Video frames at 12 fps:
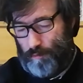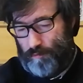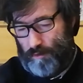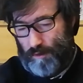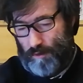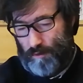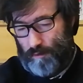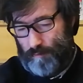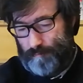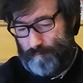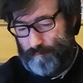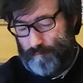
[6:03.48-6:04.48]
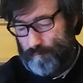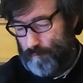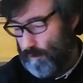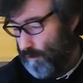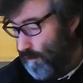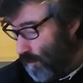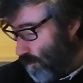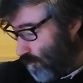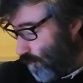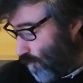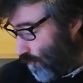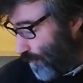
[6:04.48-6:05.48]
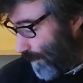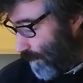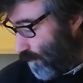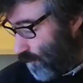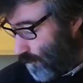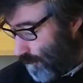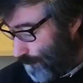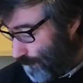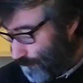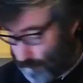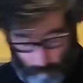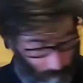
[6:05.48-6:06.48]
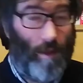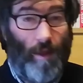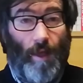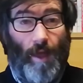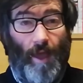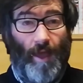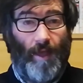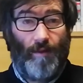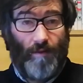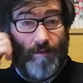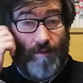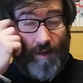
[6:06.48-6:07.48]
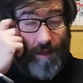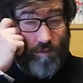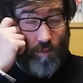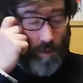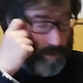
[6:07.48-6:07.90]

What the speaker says: postcard. So thank you. And the last